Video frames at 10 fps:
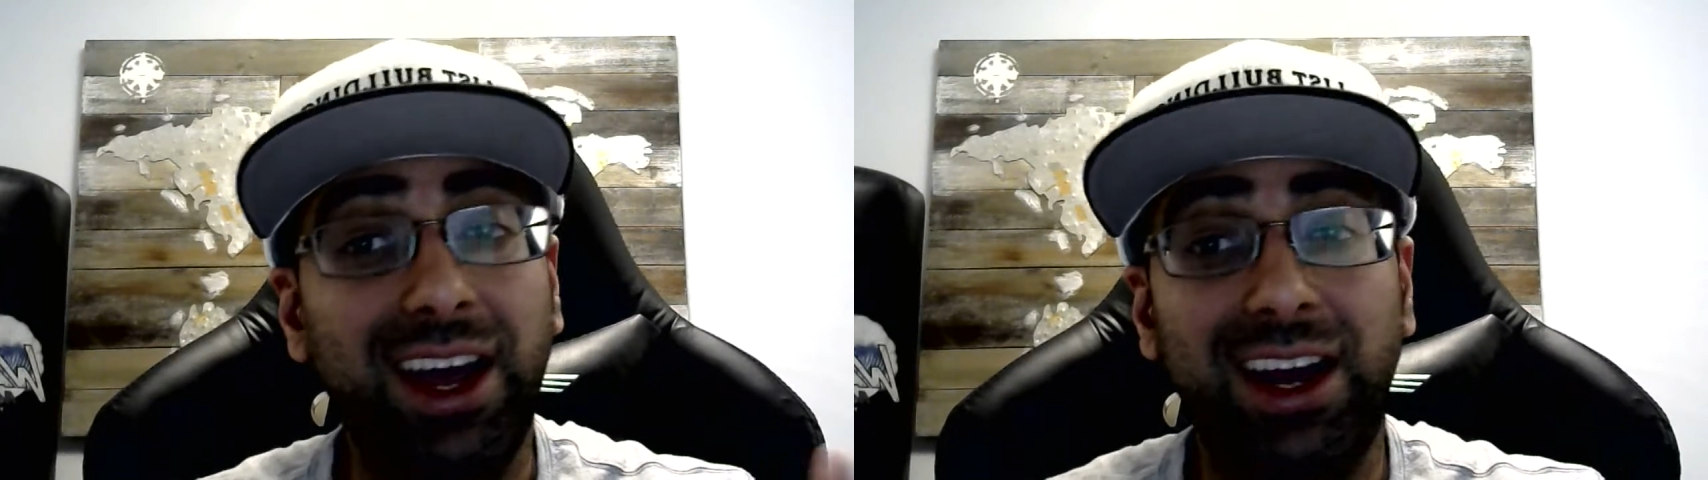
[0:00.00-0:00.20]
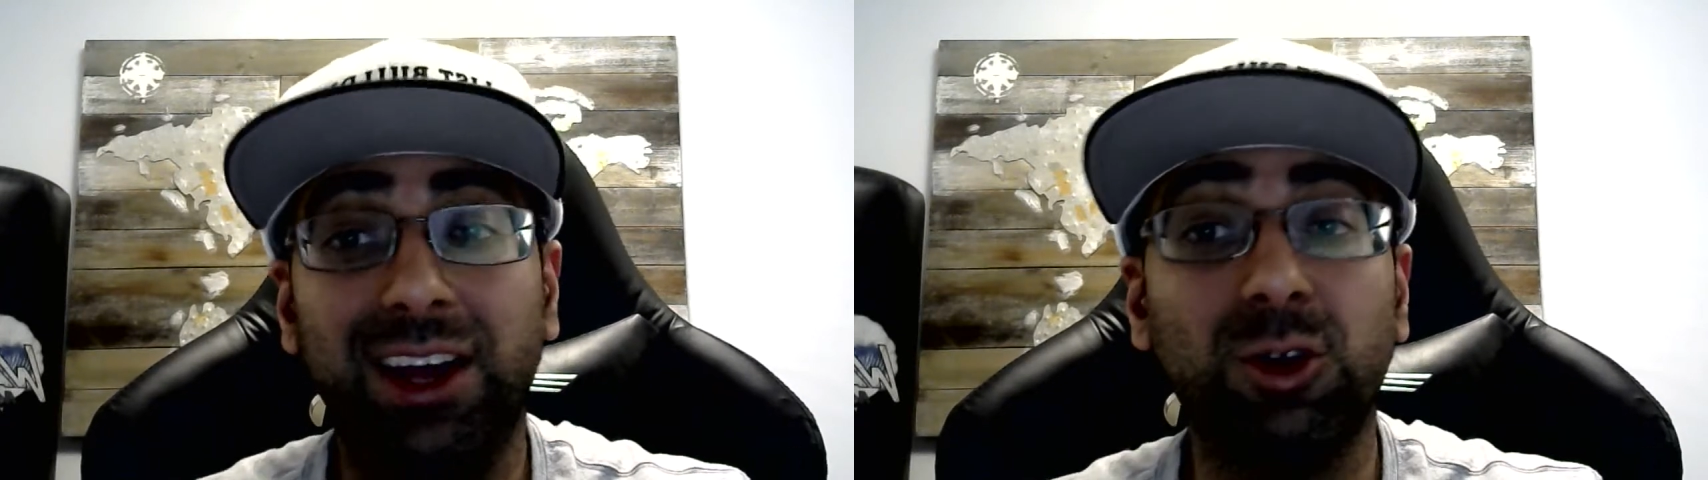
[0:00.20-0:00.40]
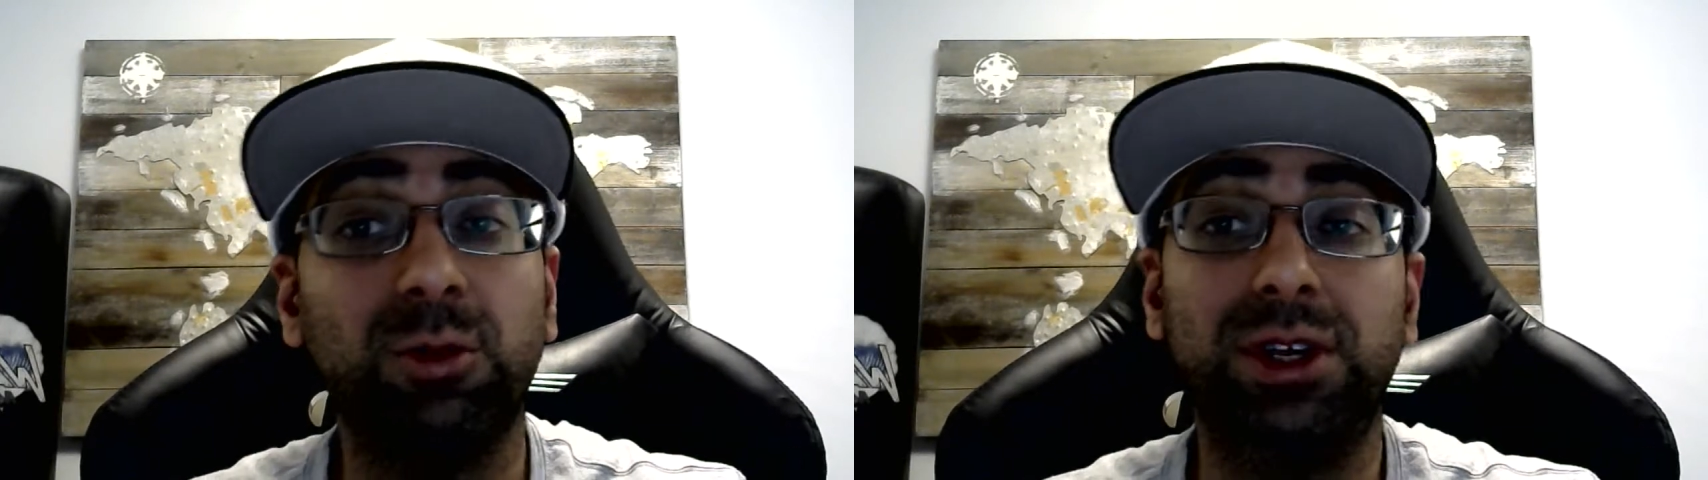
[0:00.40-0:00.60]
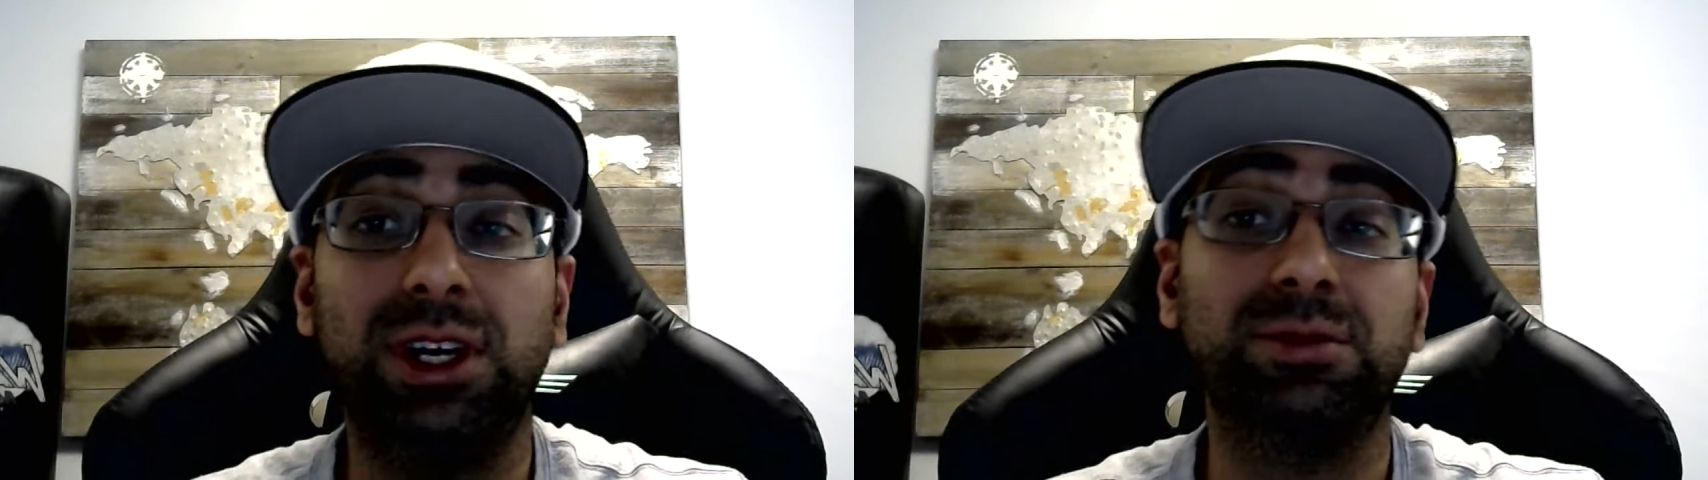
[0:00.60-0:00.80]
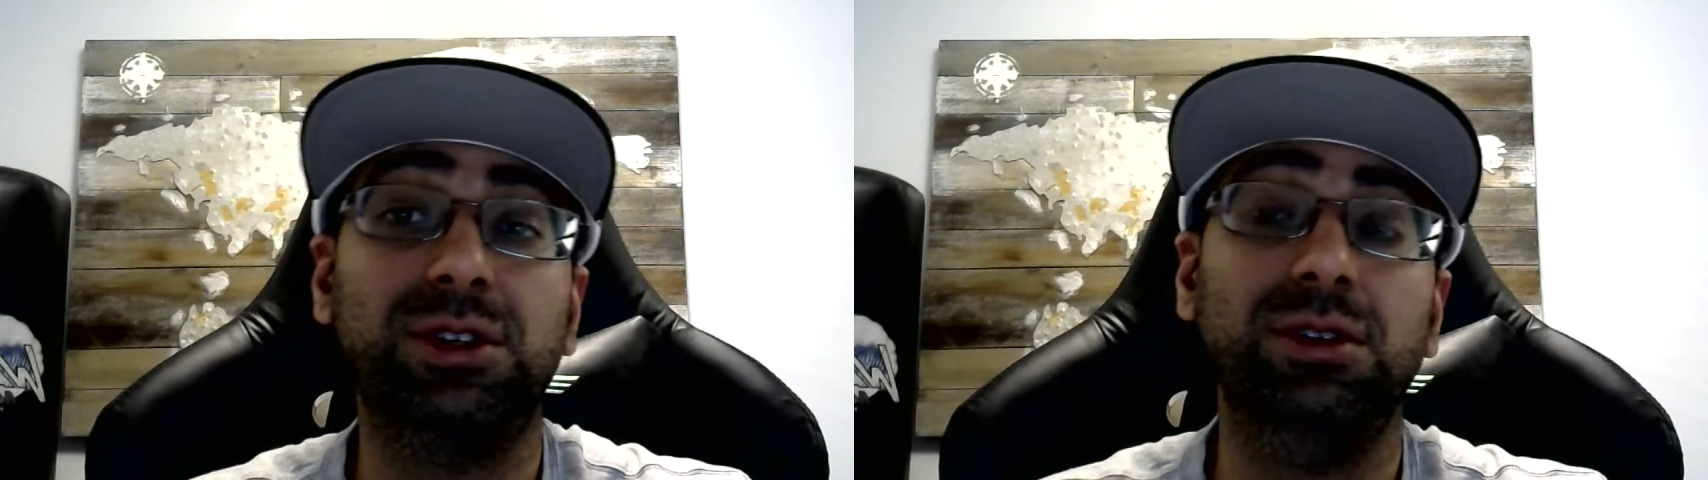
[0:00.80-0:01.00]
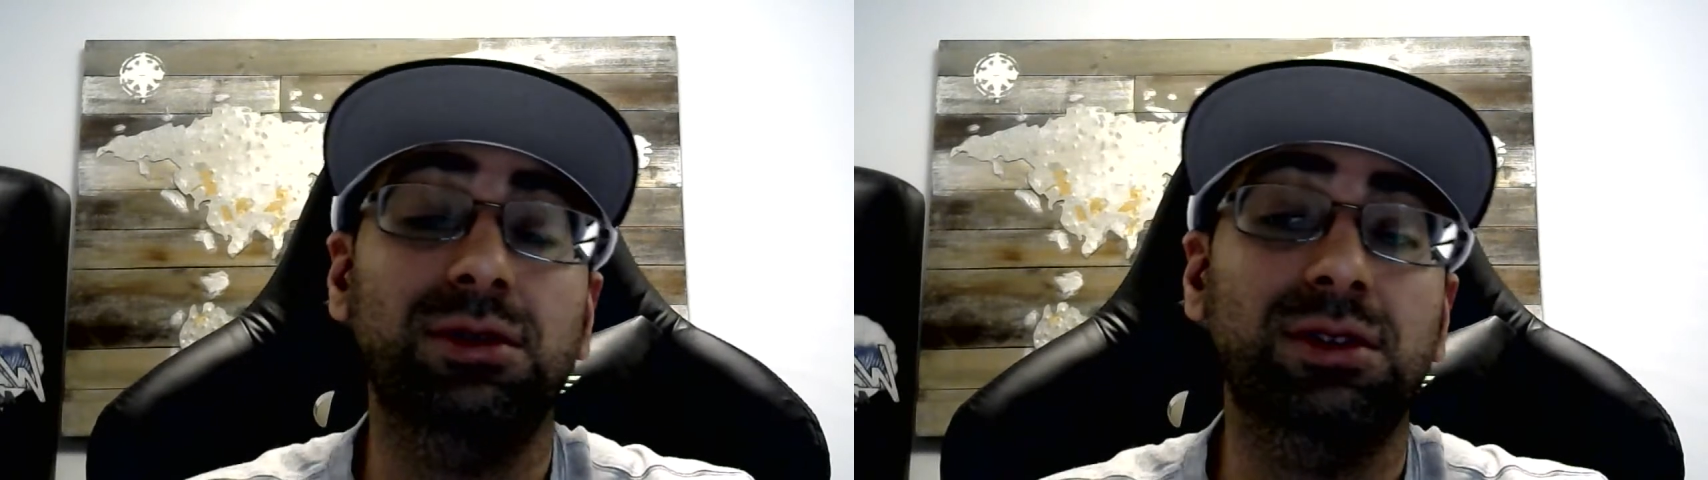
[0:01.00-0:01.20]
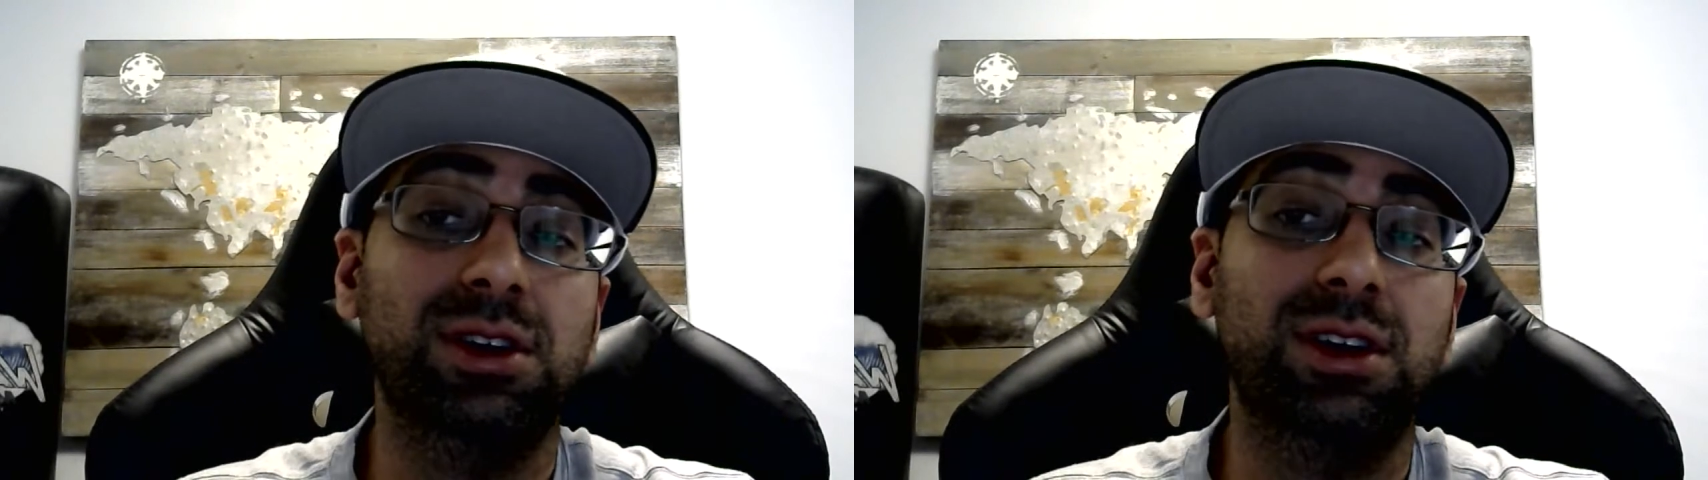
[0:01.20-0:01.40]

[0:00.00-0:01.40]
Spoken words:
and I hope it helps you.